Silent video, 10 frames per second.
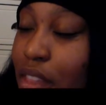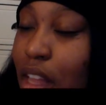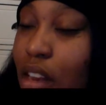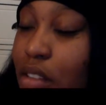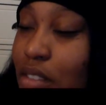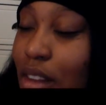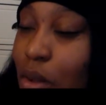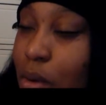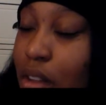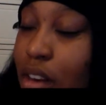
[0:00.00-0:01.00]
that loves the
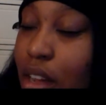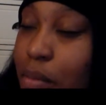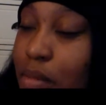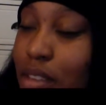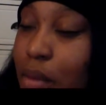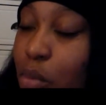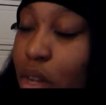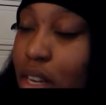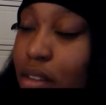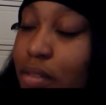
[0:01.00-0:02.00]
Lord. I'm
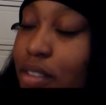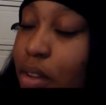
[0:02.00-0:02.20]
with it.